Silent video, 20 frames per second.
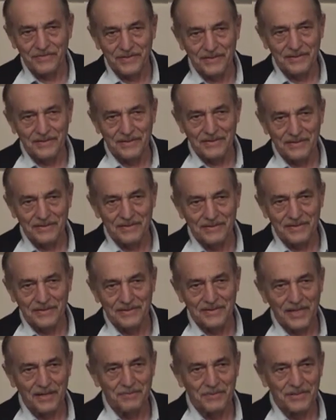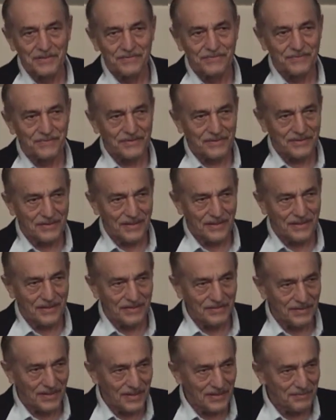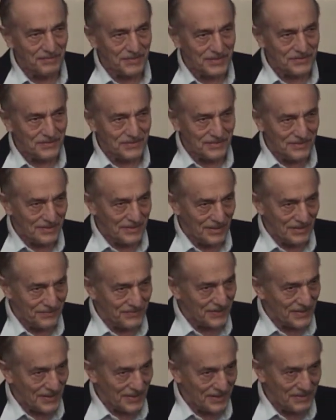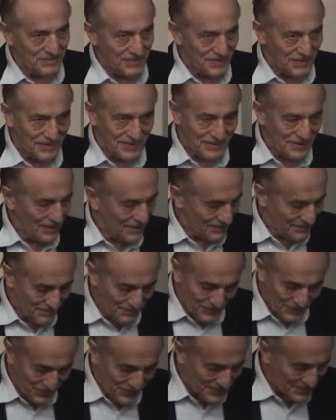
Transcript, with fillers: of it, uh, the, the, table of uh, element of the, uh,